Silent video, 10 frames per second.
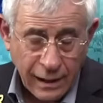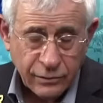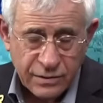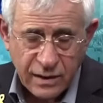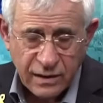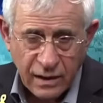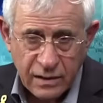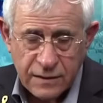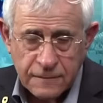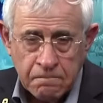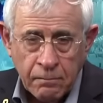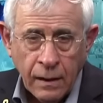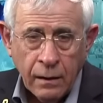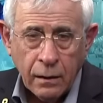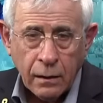like to say yes,
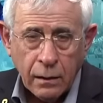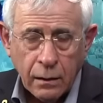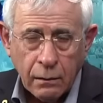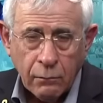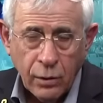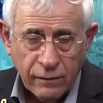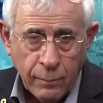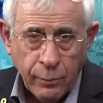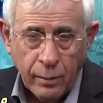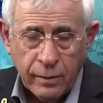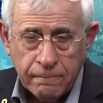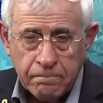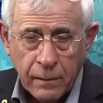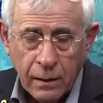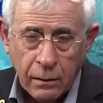we have a
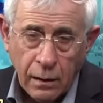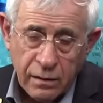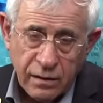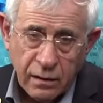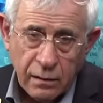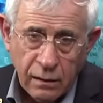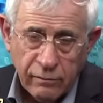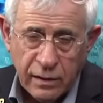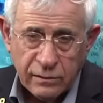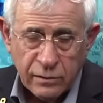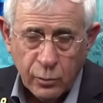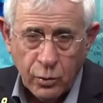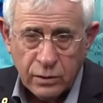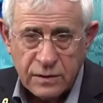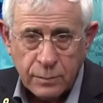problem. I think every country in the
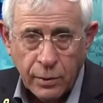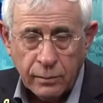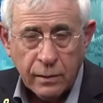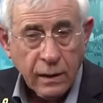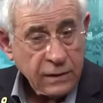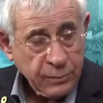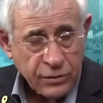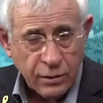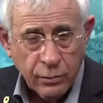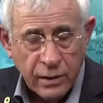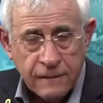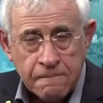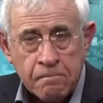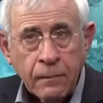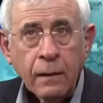world has a problem, especially
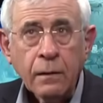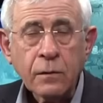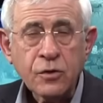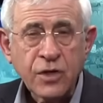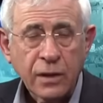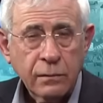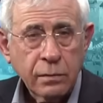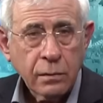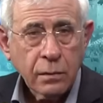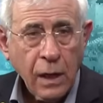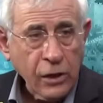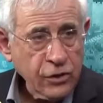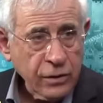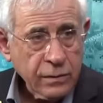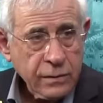with jet
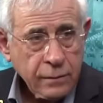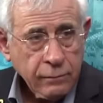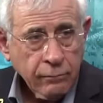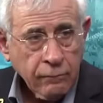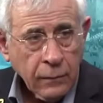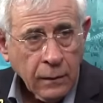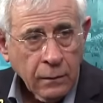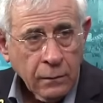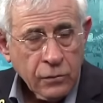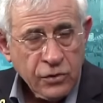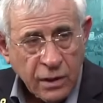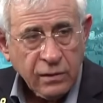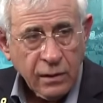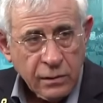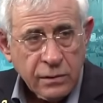engines.
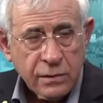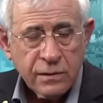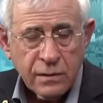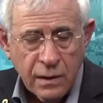Jet engines